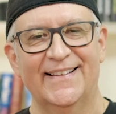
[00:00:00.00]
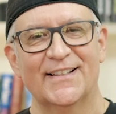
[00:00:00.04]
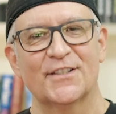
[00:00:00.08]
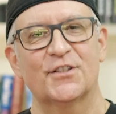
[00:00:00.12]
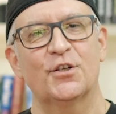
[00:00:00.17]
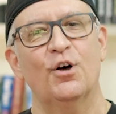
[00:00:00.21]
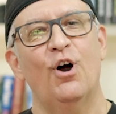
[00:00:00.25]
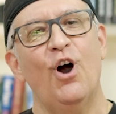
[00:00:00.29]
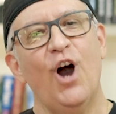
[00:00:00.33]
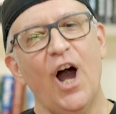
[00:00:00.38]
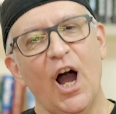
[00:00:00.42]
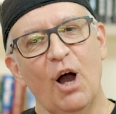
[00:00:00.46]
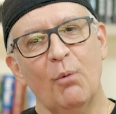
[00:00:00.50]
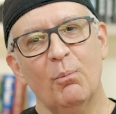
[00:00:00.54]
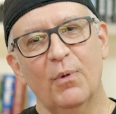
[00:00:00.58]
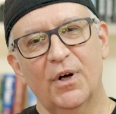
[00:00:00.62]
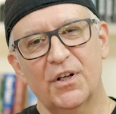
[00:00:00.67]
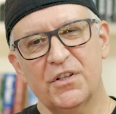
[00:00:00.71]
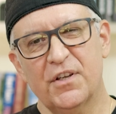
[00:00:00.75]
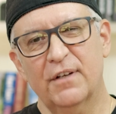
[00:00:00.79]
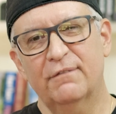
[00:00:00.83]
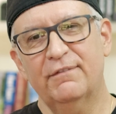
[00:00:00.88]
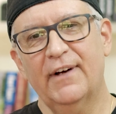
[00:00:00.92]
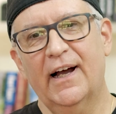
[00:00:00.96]
So how
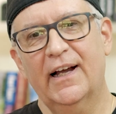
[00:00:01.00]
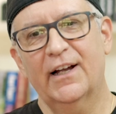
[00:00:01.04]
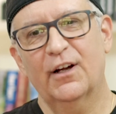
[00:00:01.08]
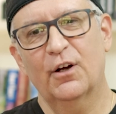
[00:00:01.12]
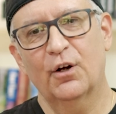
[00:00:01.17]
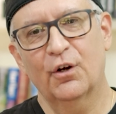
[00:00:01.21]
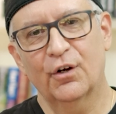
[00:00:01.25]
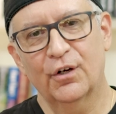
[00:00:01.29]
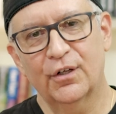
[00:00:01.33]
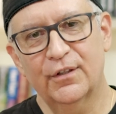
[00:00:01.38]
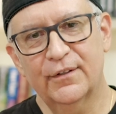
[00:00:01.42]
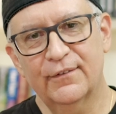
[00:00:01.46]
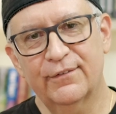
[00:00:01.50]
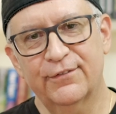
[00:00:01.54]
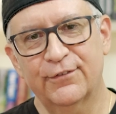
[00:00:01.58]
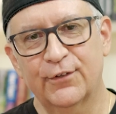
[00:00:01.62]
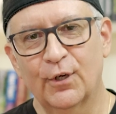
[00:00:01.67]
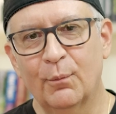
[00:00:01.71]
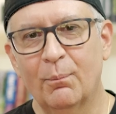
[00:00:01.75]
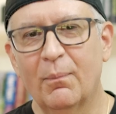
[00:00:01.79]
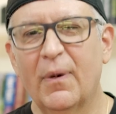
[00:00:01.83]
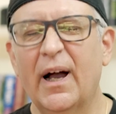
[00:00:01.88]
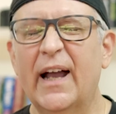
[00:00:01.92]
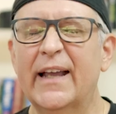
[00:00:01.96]
much have I earned
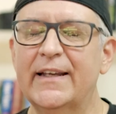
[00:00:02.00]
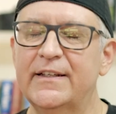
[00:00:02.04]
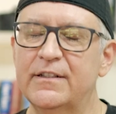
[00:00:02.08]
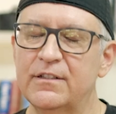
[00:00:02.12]
from my